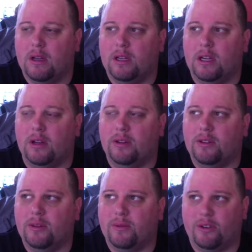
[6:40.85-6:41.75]
you know,
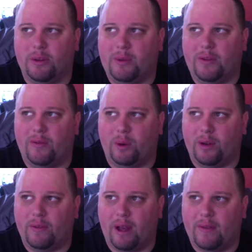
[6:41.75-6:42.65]
there's some creepy
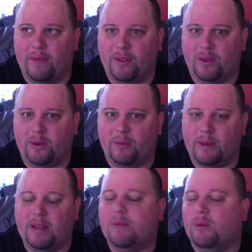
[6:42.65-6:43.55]
45, 50 year old
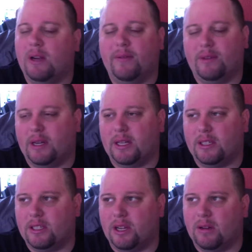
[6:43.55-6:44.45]
men, whatever it
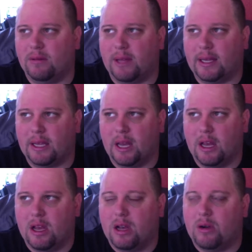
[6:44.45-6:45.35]
is, you know, like
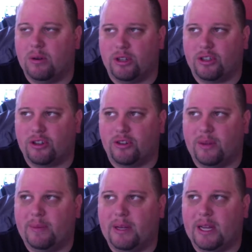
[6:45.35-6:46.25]
who are just
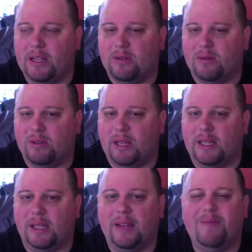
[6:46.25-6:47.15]
creepy and who like
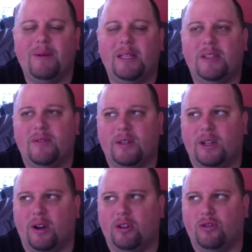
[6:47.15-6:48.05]
live by these very
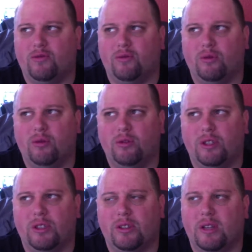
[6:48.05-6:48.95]
harsh rules
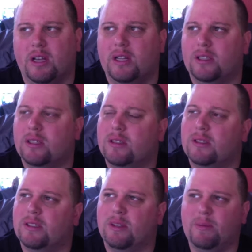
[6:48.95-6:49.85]
and and
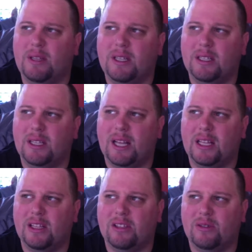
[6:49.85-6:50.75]
some things that they
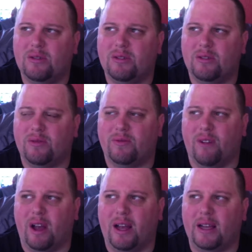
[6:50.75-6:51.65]
had to do to
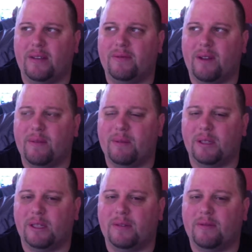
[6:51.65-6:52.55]
survive. I
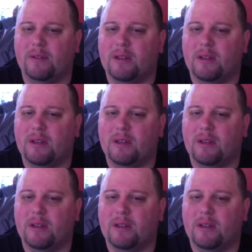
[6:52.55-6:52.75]
believe